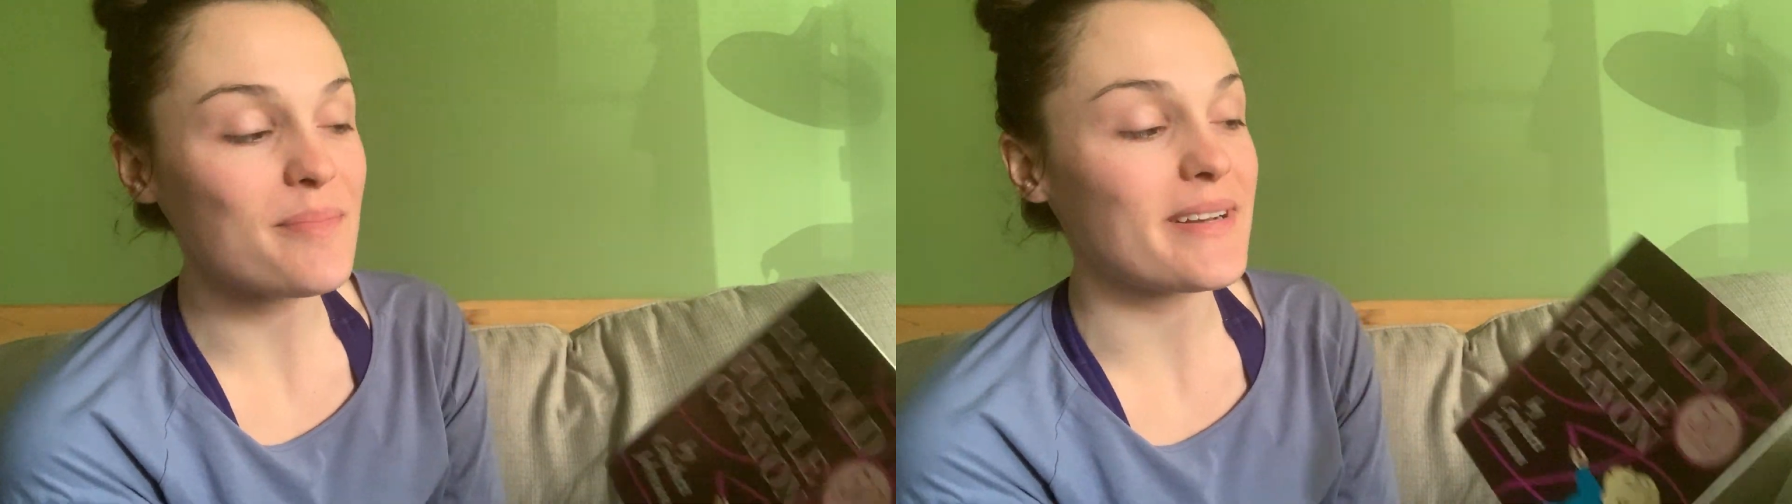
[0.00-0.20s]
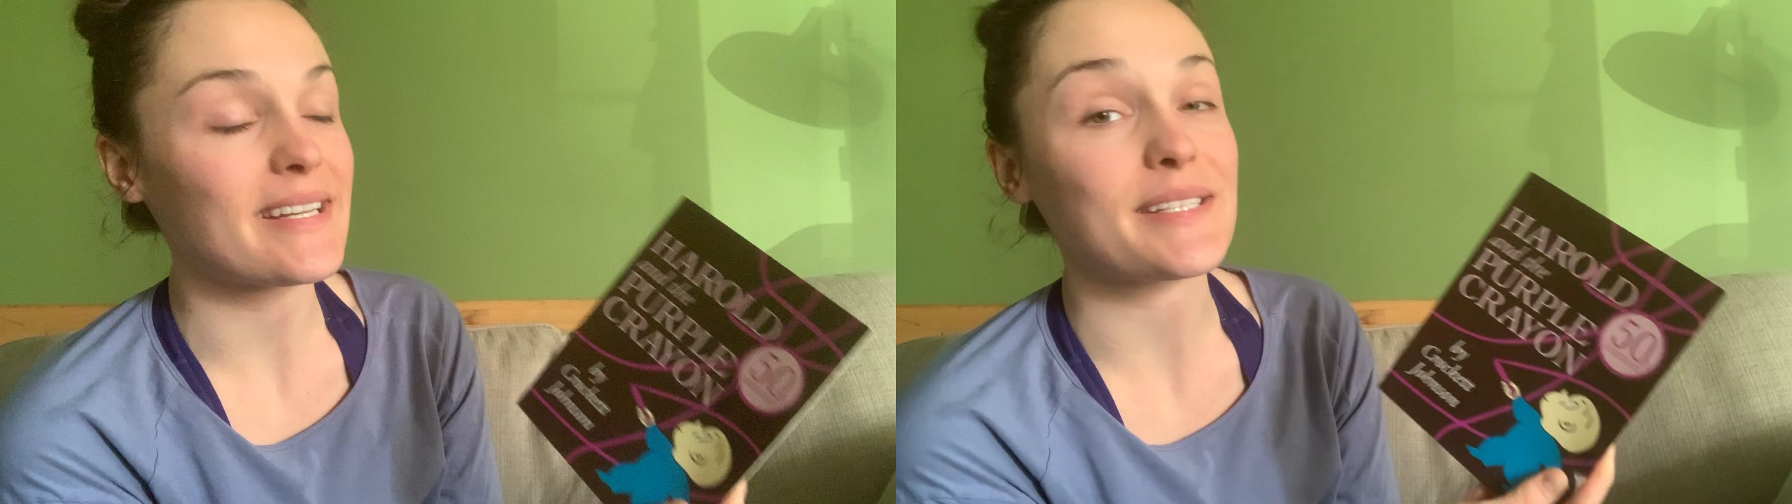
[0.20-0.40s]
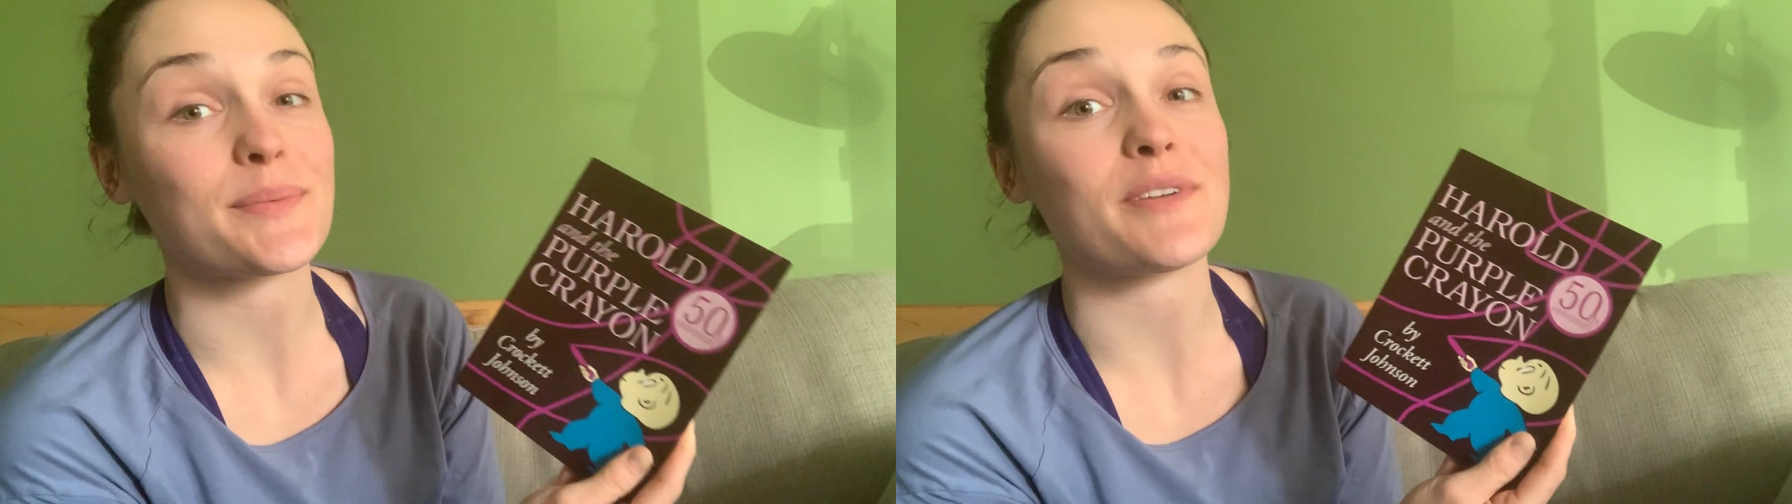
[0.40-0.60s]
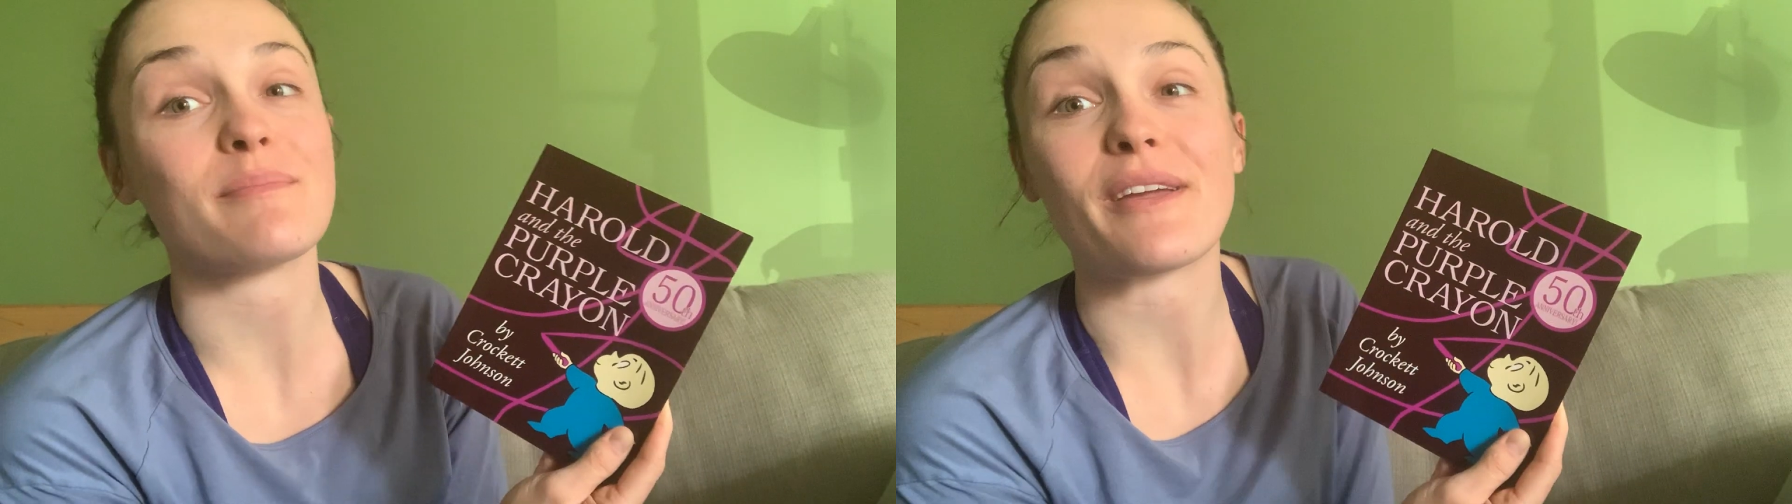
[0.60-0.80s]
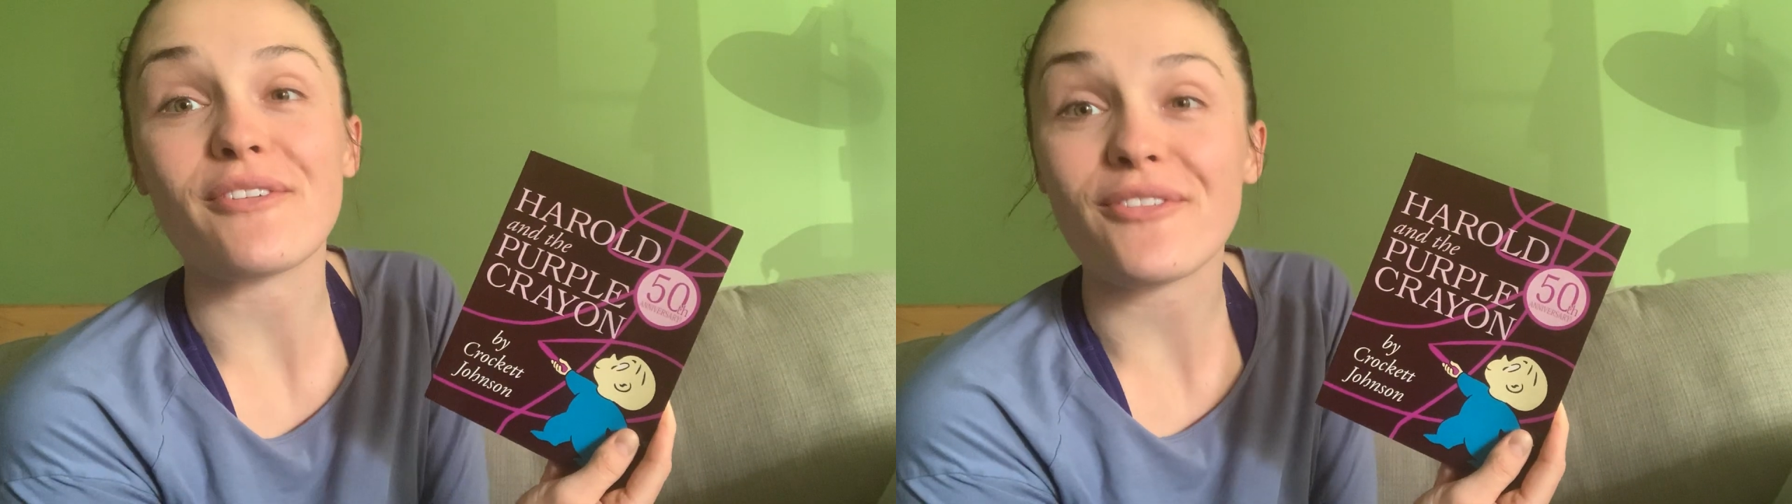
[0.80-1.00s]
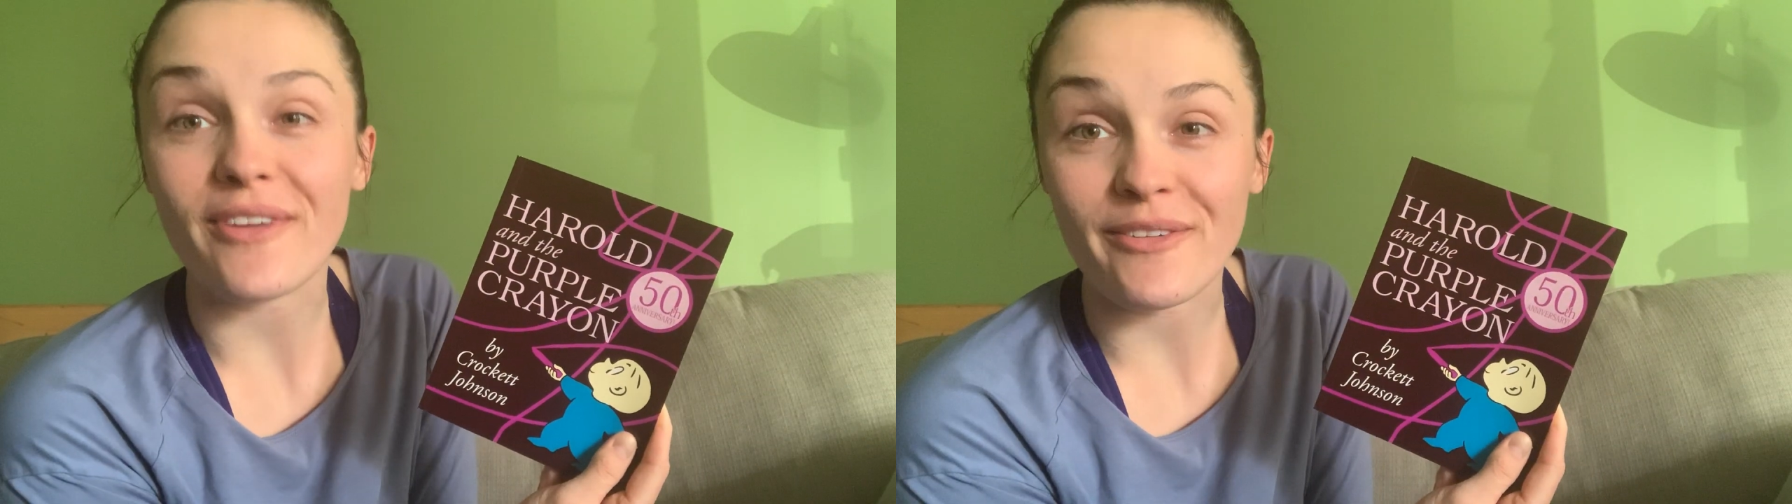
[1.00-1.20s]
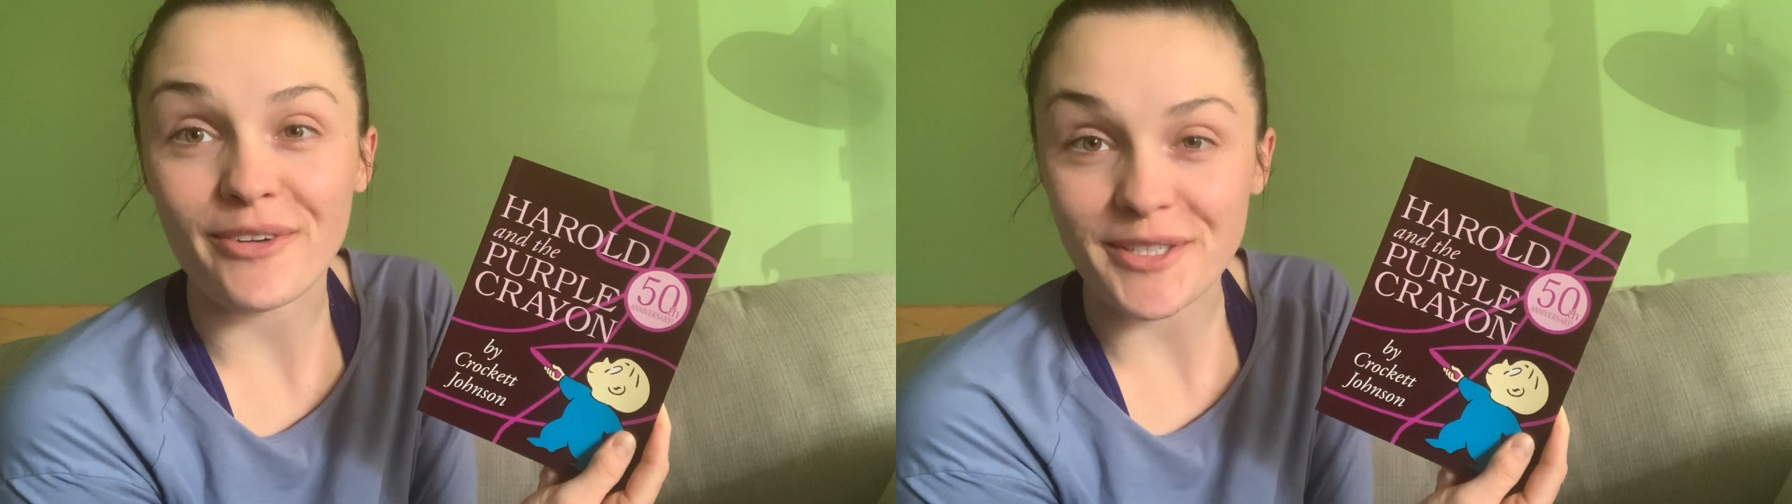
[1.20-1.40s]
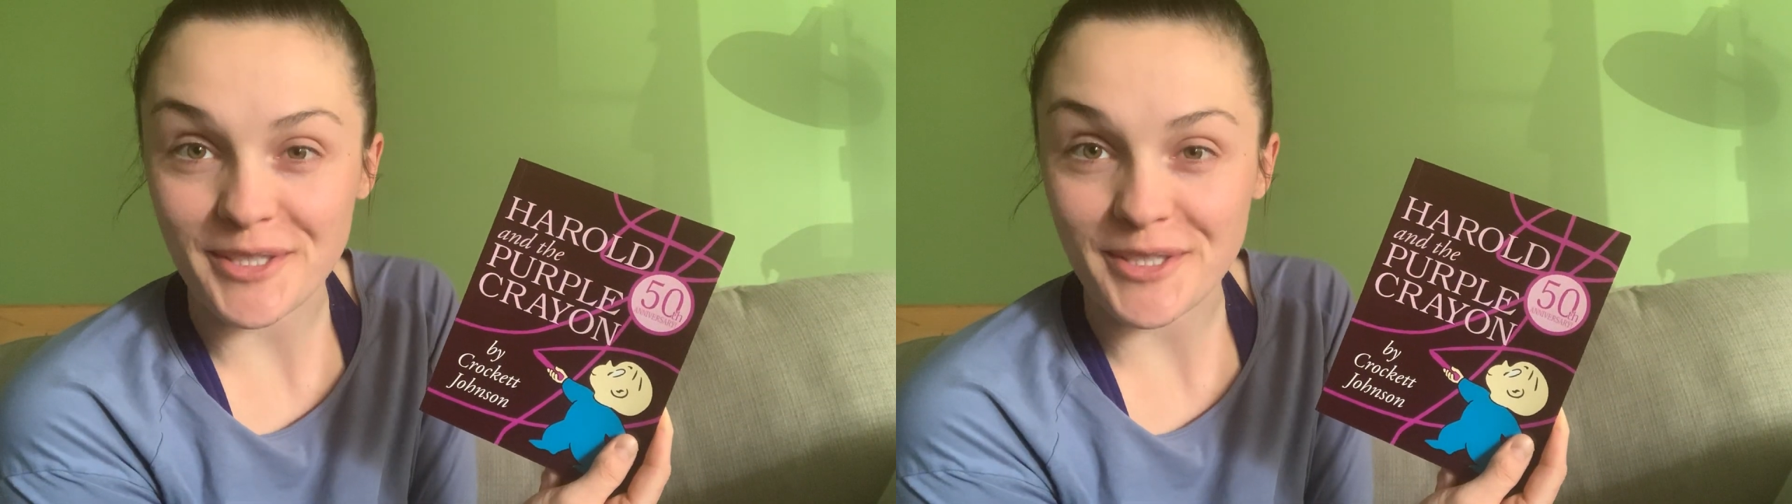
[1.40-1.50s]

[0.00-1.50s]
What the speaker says: but it is one of my favorite